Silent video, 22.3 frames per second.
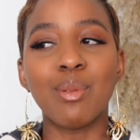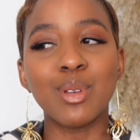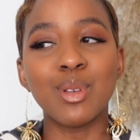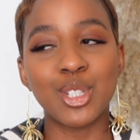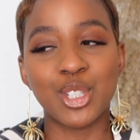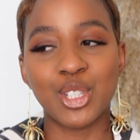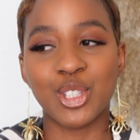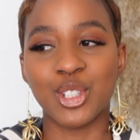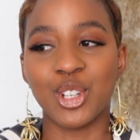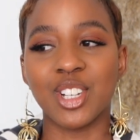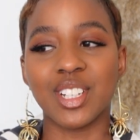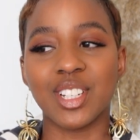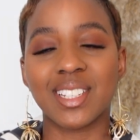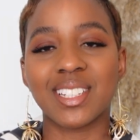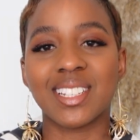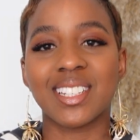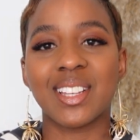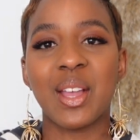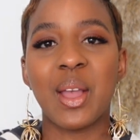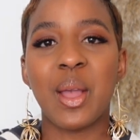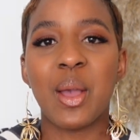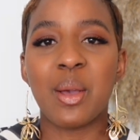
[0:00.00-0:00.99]
shook
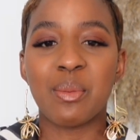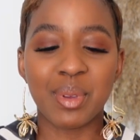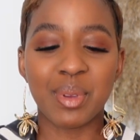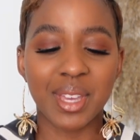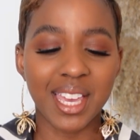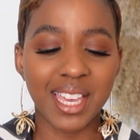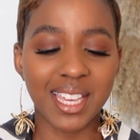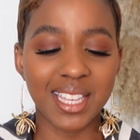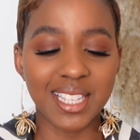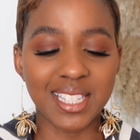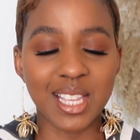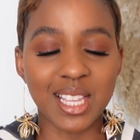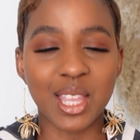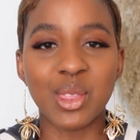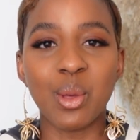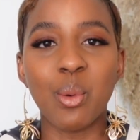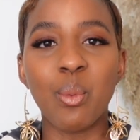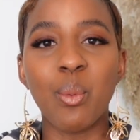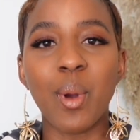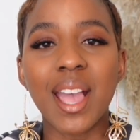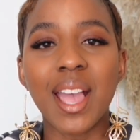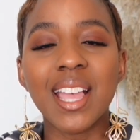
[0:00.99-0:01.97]
because
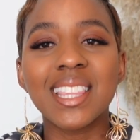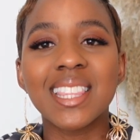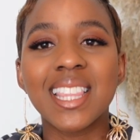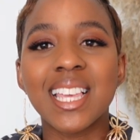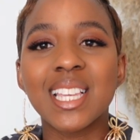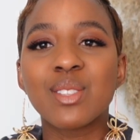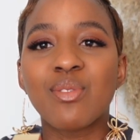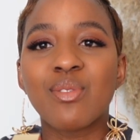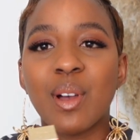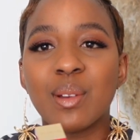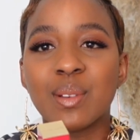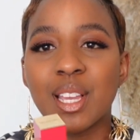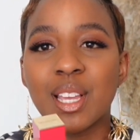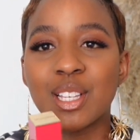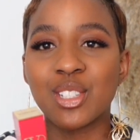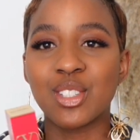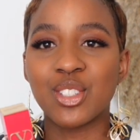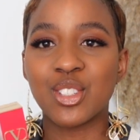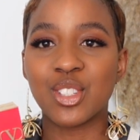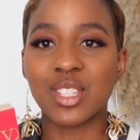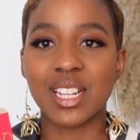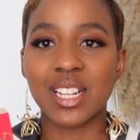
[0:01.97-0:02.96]
the way this
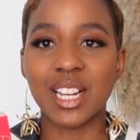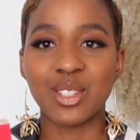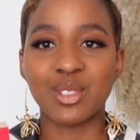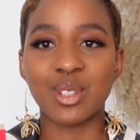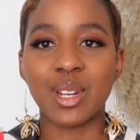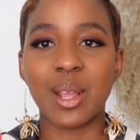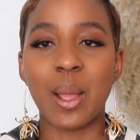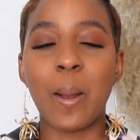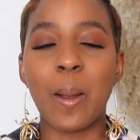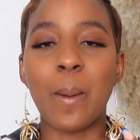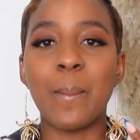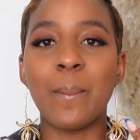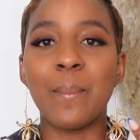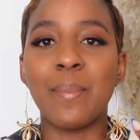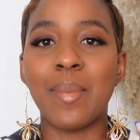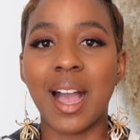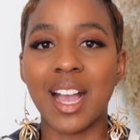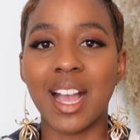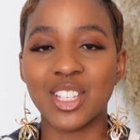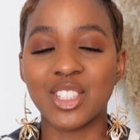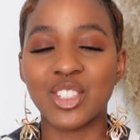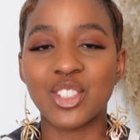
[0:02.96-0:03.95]
foundation just literally
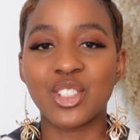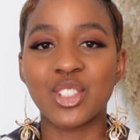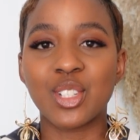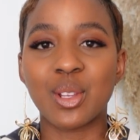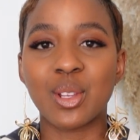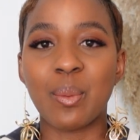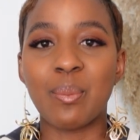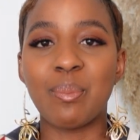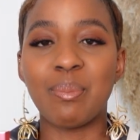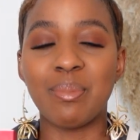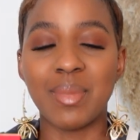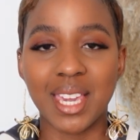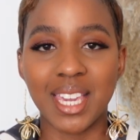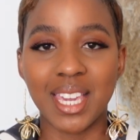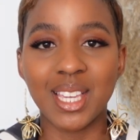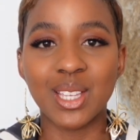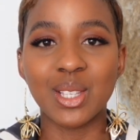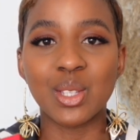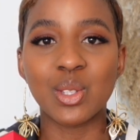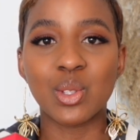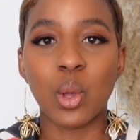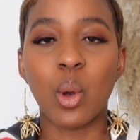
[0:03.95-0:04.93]
matched
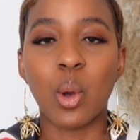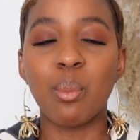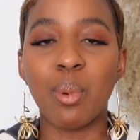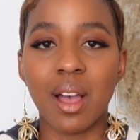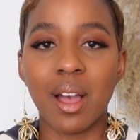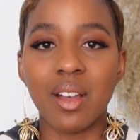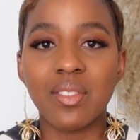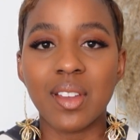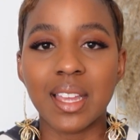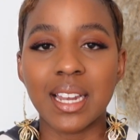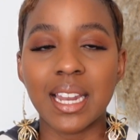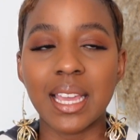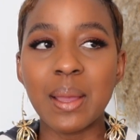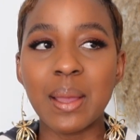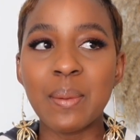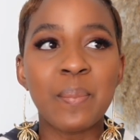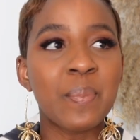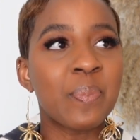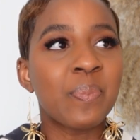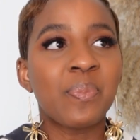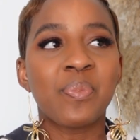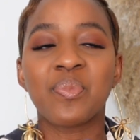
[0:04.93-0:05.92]
me so
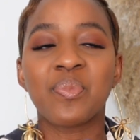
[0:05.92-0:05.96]
perfectly.